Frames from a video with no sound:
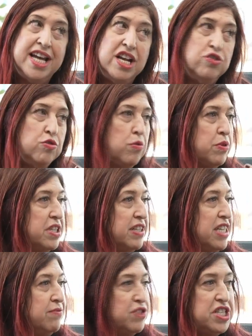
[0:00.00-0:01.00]
And I don't know what we're going
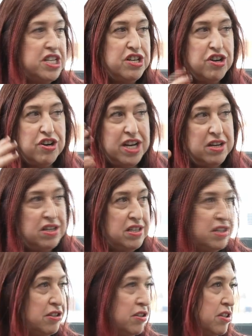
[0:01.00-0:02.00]
to eat for dinner.
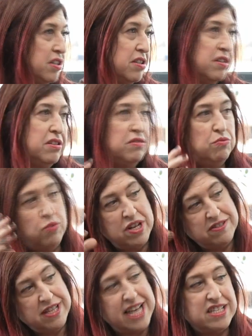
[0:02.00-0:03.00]
And
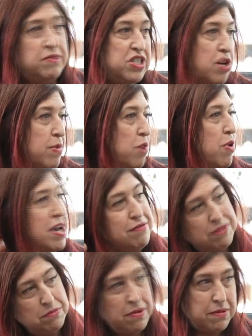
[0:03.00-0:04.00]
when's the last time I saw my
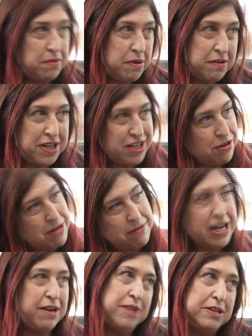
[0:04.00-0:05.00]
wife? And blah, blah, blah, you
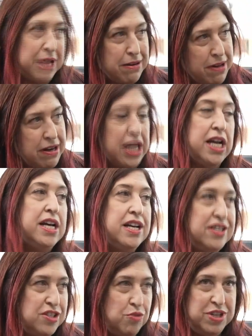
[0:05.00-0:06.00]
know, blah, blah, blah,
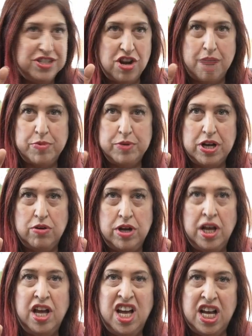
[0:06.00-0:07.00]
so we stop and we
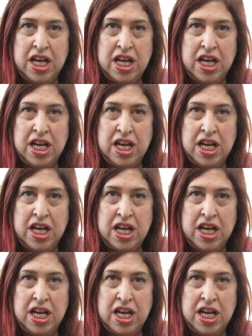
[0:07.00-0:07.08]
go,